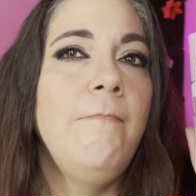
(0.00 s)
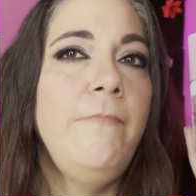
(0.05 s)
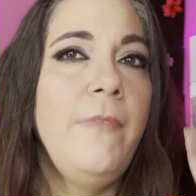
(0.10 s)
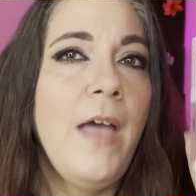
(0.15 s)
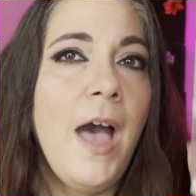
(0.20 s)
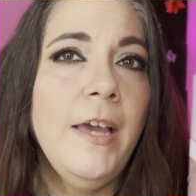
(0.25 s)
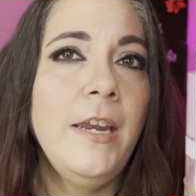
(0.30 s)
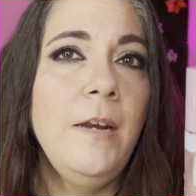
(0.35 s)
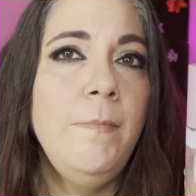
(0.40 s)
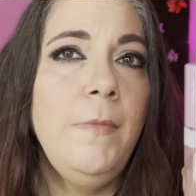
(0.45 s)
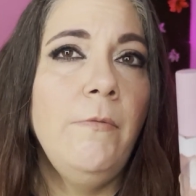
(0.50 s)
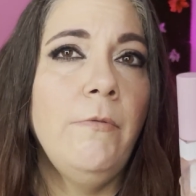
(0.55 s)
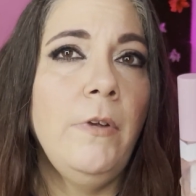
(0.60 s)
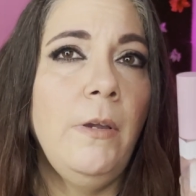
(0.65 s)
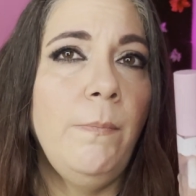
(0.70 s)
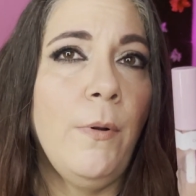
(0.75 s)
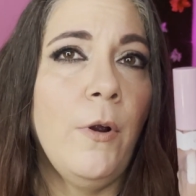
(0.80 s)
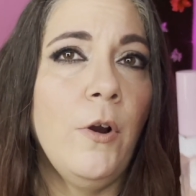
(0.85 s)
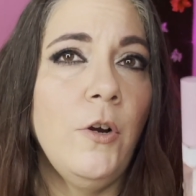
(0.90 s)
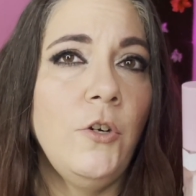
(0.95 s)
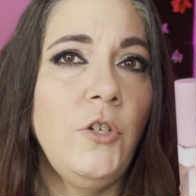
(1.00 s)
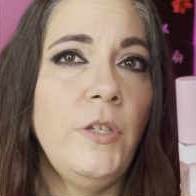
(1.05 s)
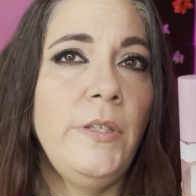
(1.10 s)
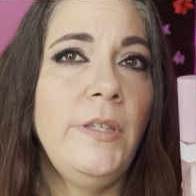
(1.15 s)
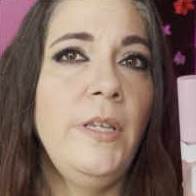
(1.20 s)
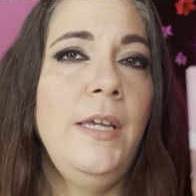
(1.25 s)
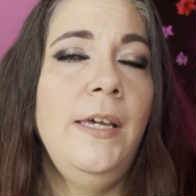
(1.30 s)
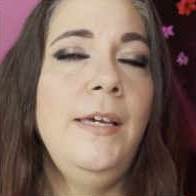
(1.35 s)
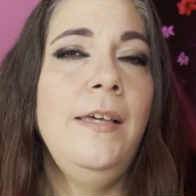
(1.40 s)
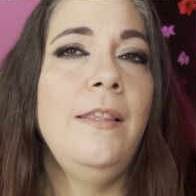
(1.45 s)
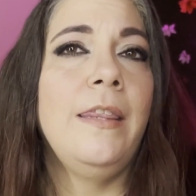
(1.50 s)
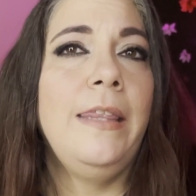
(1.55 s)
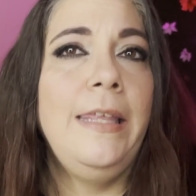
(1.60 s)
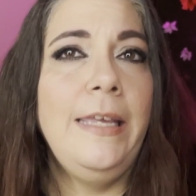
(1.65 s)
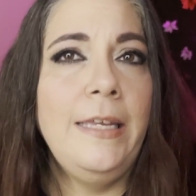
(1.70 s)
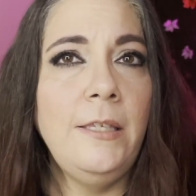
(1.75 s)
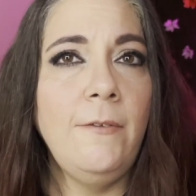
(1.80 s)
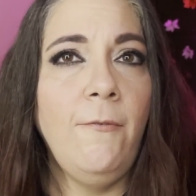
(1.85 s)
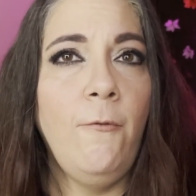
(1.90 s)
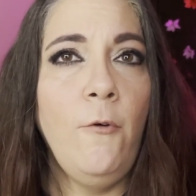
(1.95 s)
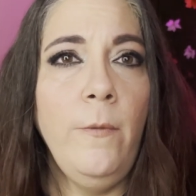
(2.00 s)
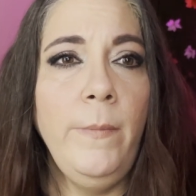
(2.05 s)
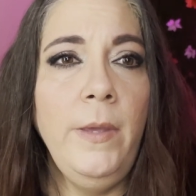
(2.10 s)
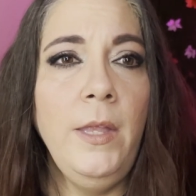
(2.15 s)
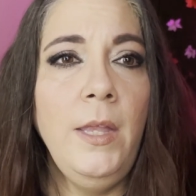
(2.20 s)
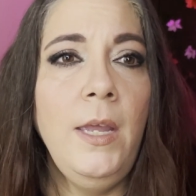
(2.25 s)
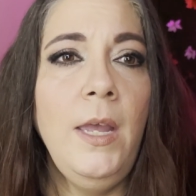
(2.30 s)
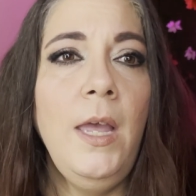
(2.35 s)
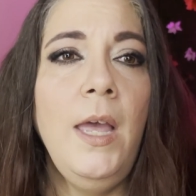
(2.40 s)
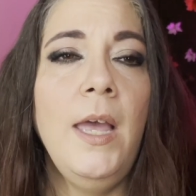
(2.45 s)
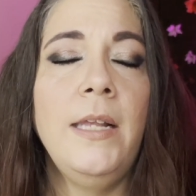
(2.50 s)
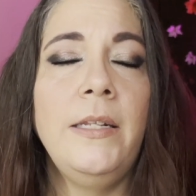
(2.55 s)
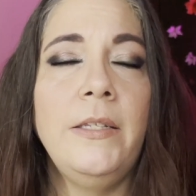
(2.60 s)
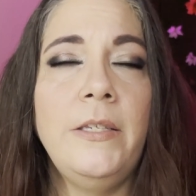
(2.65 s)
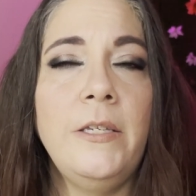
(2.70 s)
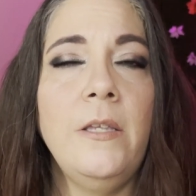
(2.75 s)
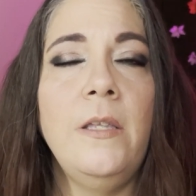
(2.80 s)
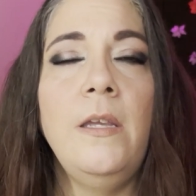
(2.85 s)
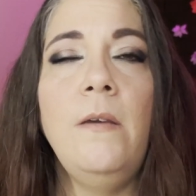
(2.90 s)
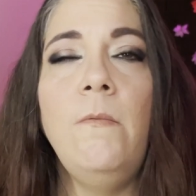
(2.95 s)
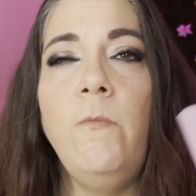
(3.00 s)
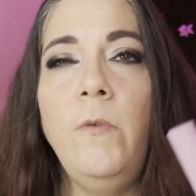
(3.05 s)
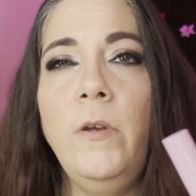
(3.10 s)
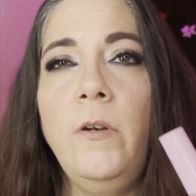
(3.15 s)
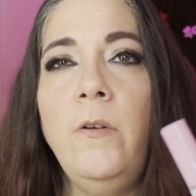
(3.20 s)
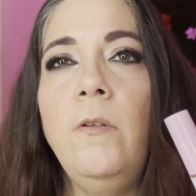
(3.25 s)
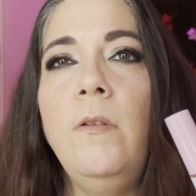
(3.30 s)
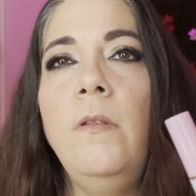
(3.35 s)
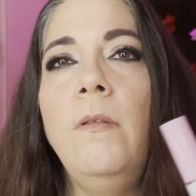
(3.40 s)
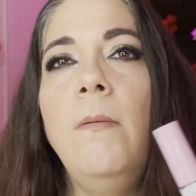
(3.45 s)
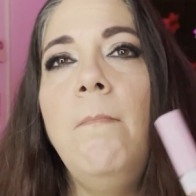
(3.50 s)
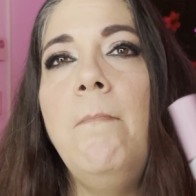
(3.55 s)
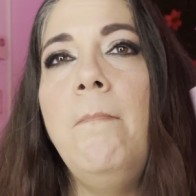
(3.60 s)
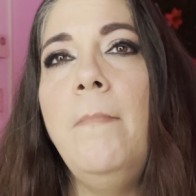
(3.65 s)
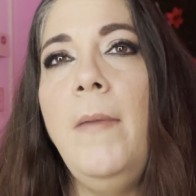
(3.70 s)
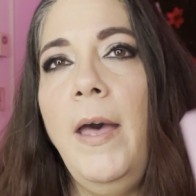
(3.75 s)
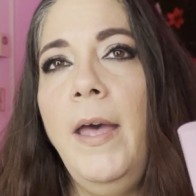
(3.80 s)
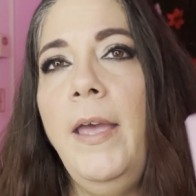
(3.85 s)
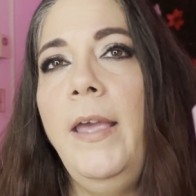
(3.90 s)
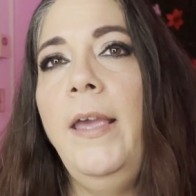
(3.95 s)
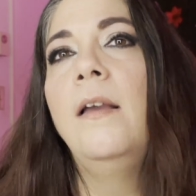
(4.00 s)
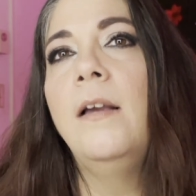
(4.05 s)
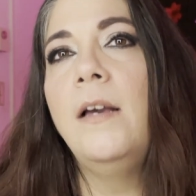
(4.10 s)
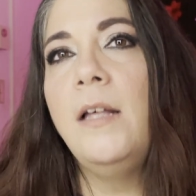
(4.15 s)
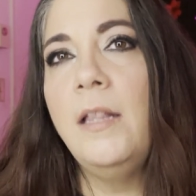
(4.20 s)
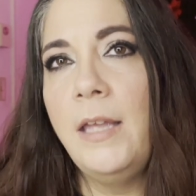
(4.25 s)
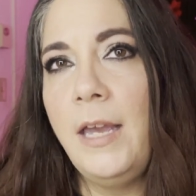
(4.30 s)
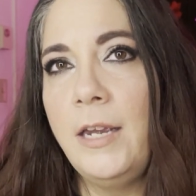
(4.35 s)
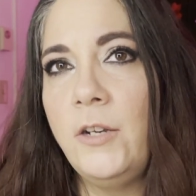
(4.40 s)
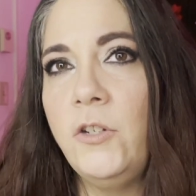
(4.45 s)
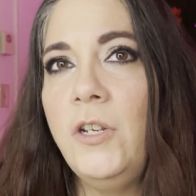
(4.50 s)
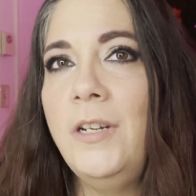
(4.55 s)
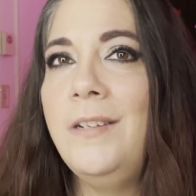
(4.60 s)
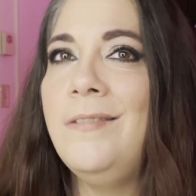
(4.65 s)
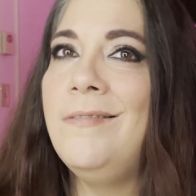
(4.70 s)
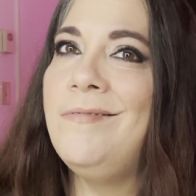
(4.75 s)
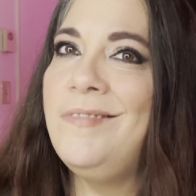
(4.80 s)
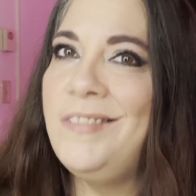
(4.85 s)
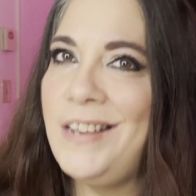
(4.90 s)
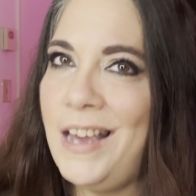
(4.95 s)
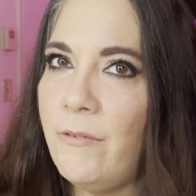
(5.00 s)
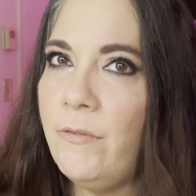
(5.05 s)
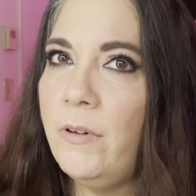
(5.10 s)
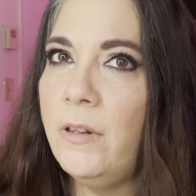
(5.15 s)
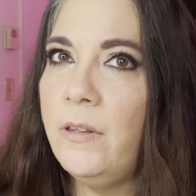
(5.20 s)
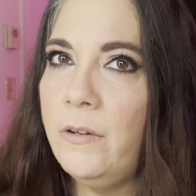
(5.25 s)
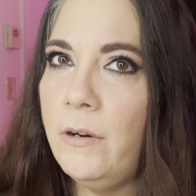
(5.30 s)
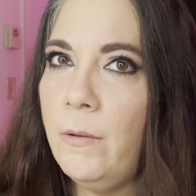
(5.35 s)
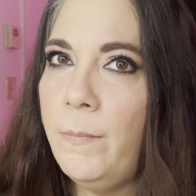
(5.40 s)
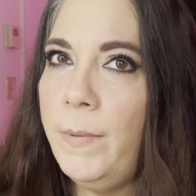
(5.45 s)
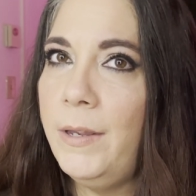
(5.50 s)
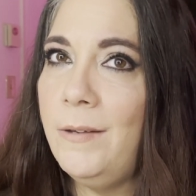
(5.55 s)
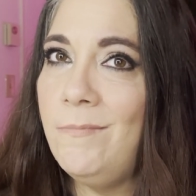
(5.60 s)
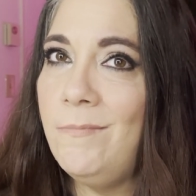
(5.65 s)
Not going to be repurchasing this formula until I whittle my collection down a little bit.